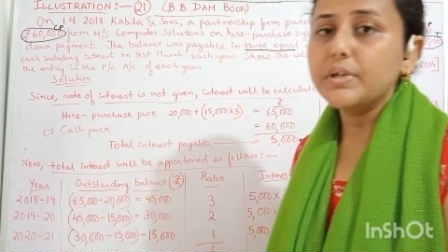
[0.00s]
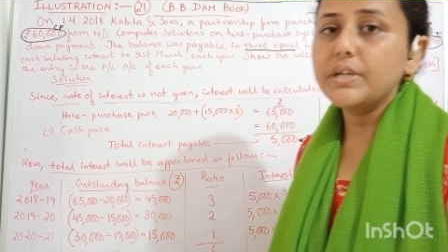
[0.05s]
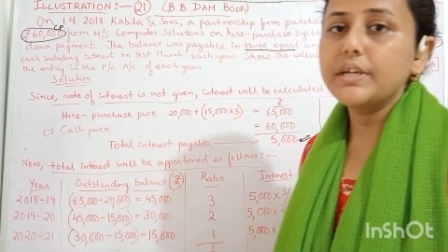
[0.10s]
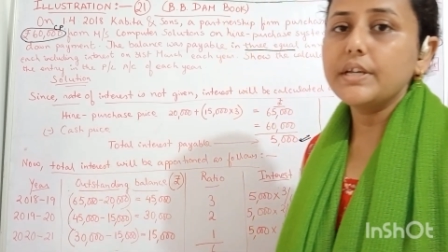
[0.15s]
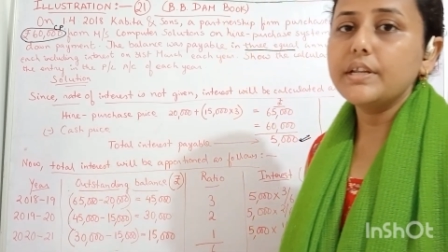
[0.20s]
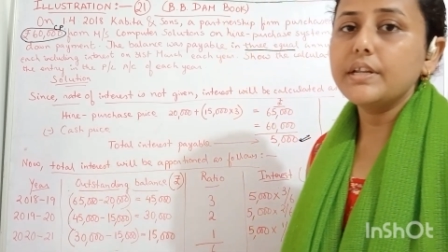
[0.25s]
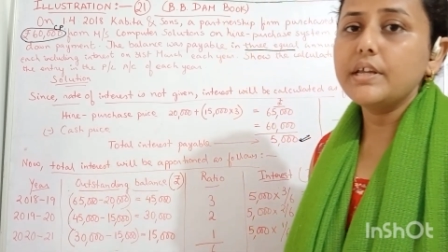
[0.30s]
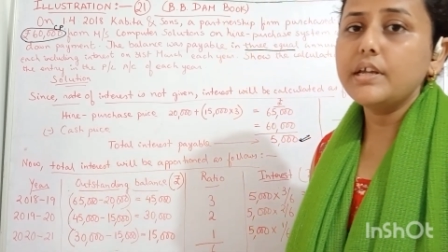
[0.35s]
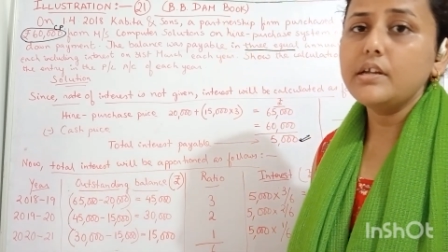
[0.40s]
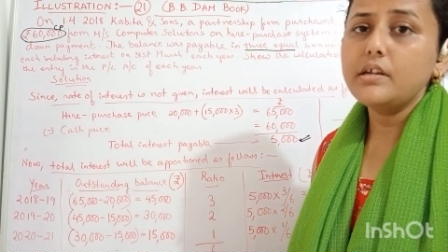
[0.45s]

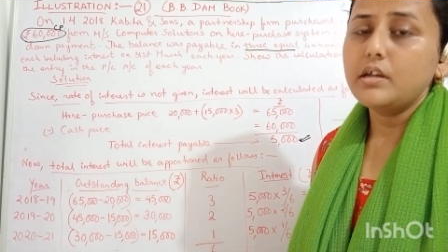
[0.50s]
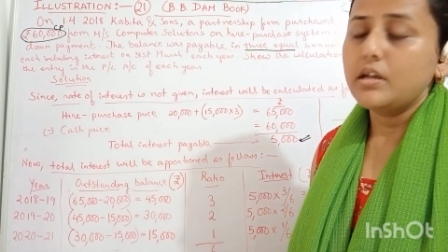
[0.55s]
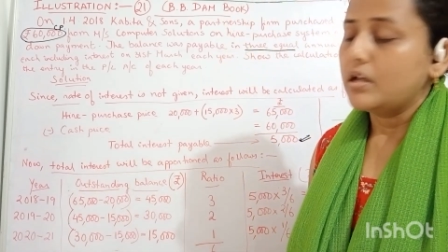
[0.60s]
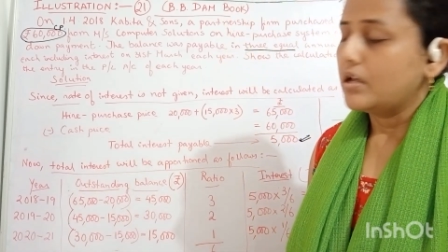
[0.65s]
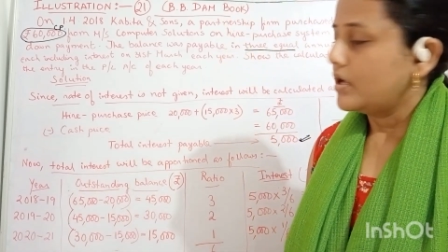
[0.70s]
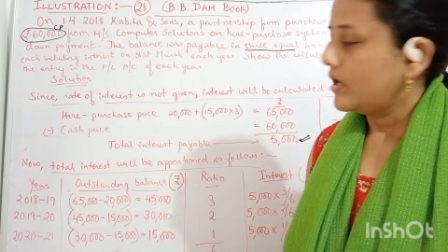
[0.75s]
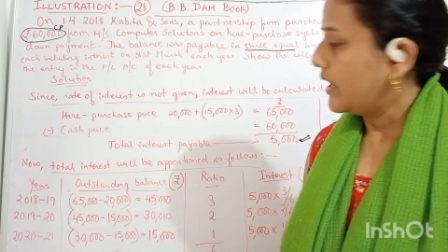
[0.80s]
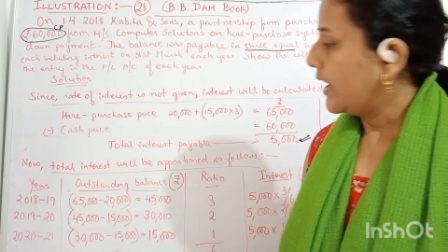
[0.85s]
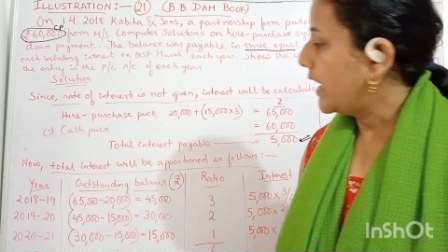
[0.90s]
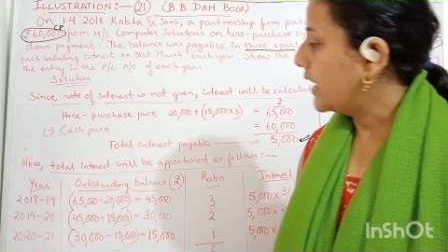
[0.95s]

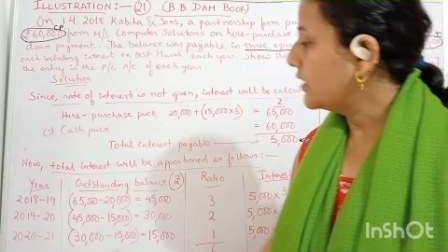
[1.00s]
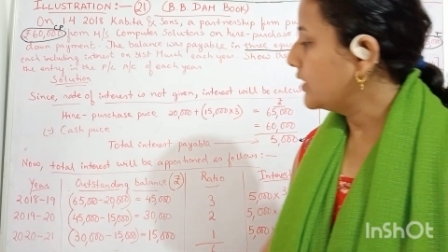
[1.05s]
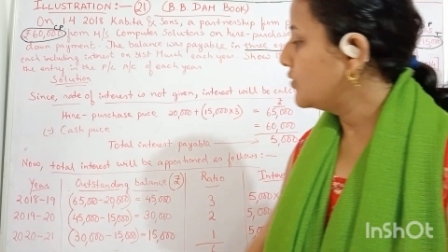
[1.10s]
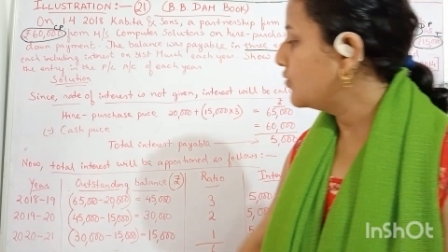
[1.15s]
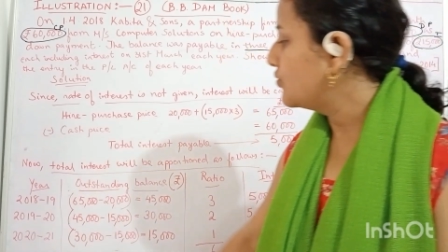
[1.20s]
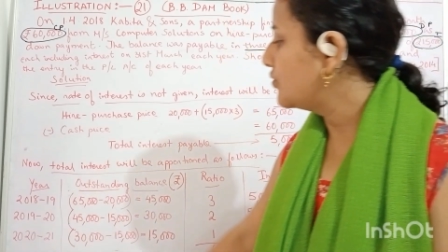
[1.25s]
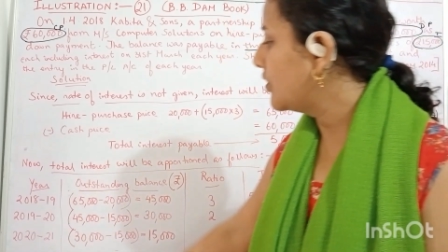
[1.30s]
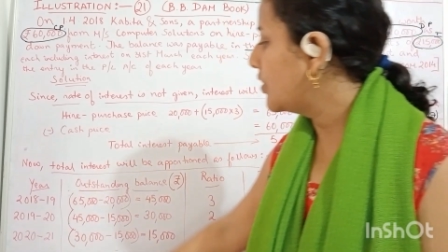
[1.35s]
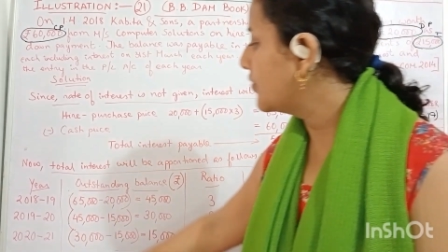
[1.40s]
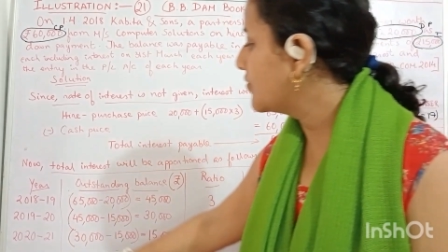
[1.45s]
beginning, and
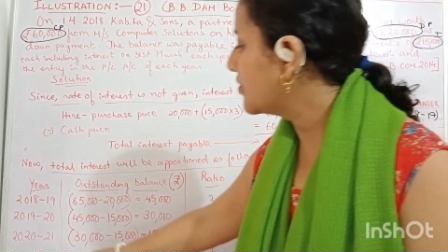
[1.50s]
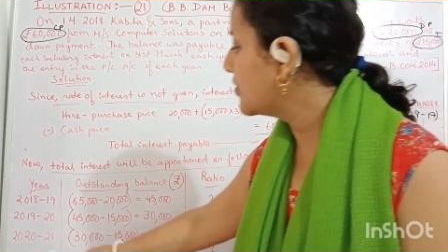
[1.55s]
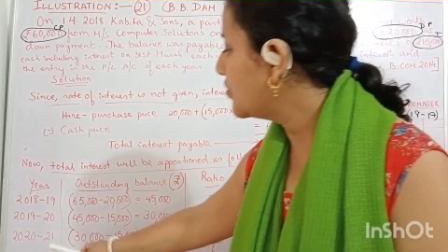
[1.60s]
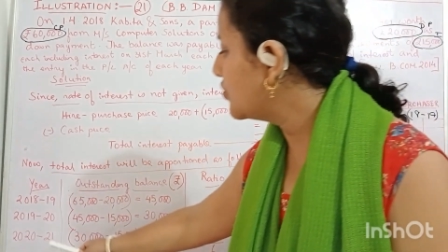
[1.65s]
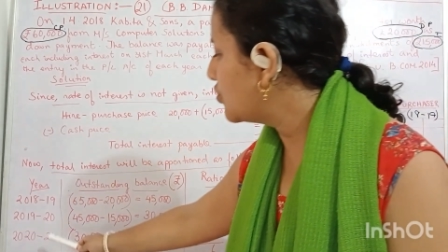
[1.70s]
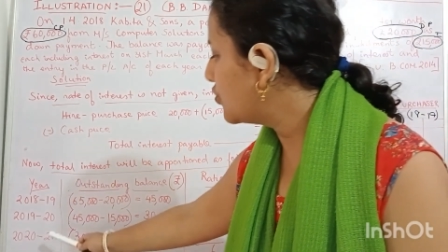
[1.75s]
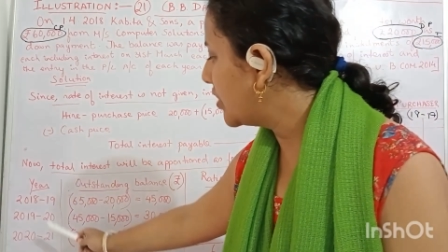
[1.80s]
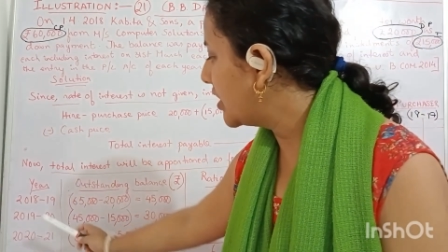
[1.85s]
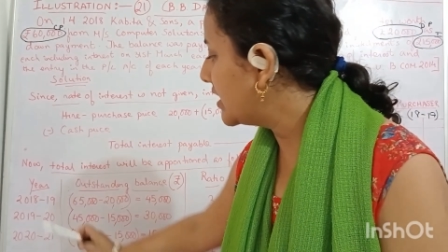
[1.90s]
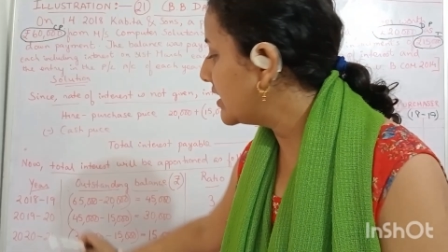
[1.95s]

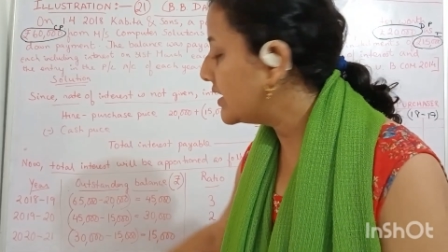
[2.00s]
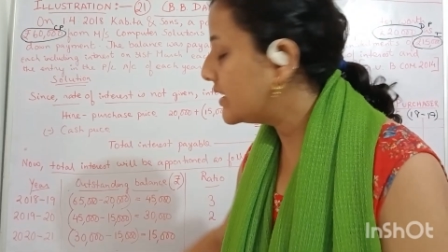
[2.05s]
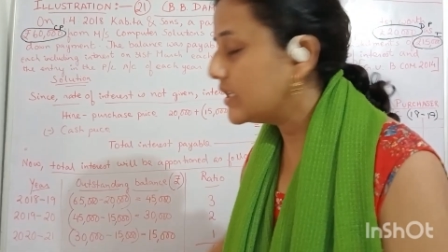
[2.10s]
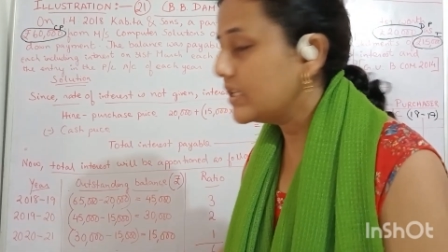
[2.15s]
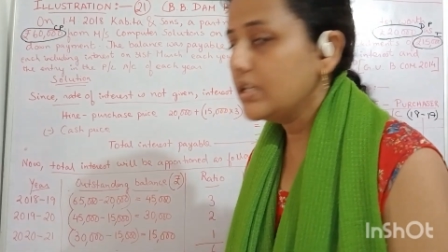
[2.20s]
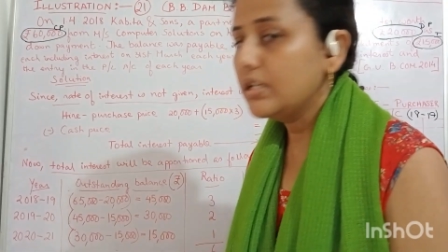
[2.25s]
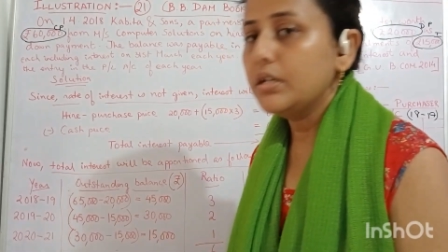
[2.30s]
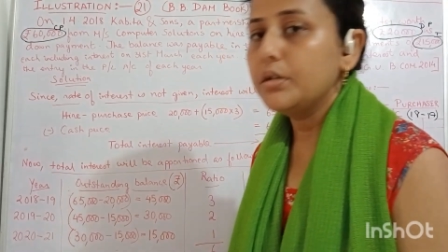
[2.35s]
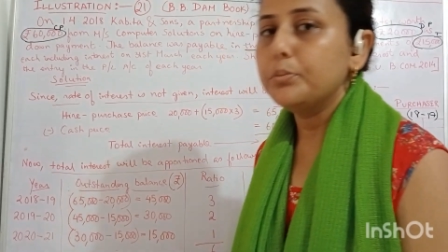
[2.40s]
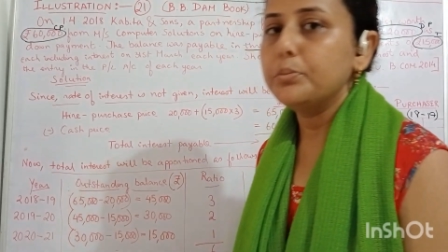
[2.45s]

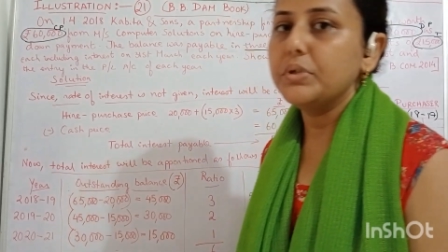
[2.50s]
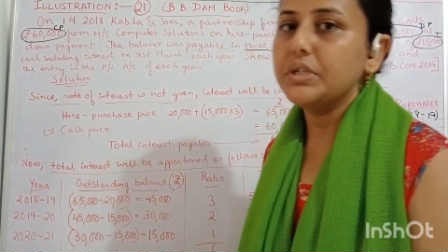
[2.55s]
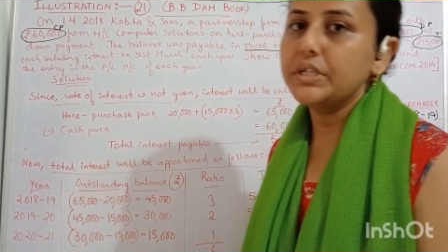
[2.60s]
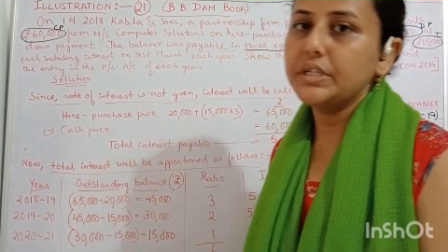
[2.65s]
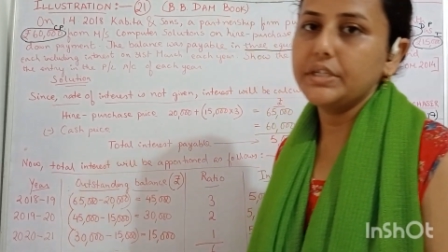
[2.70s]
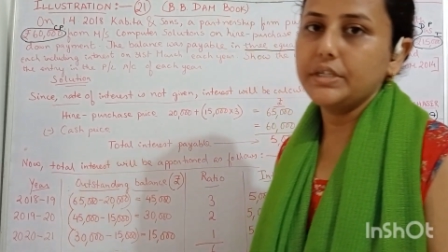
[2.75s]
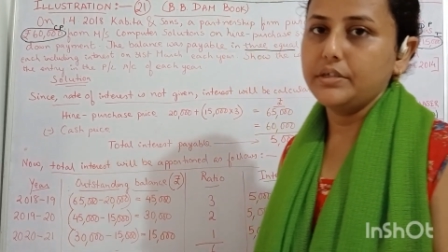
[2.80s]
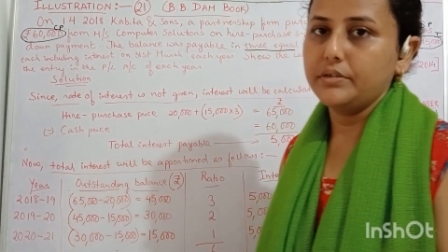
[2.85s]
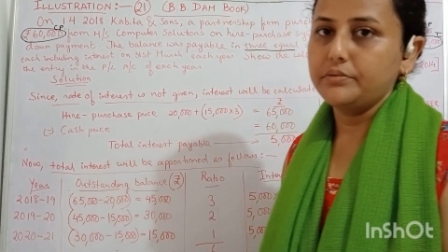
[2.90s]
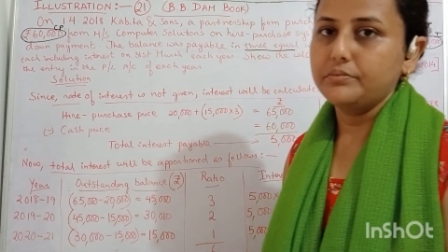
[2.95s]
2020
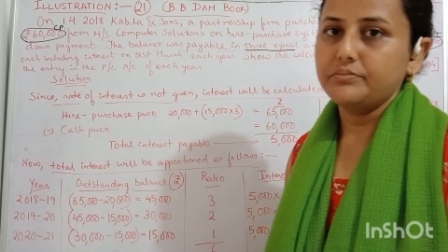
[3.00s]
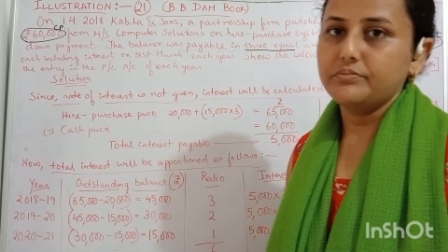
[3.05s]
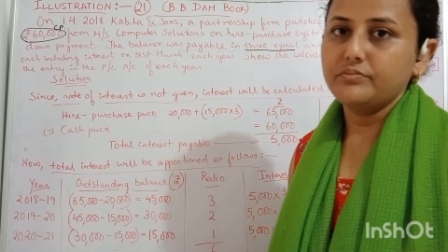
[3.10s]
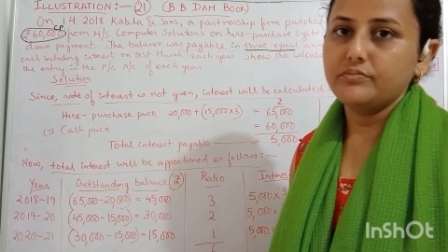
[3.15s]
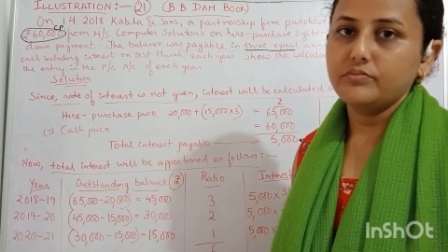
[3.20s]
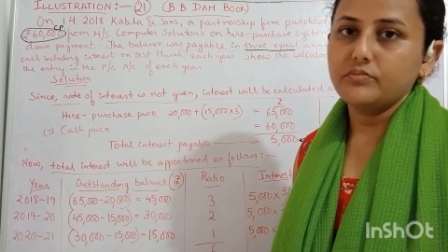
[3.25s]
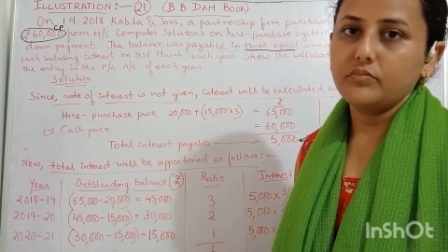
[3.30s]
beginning.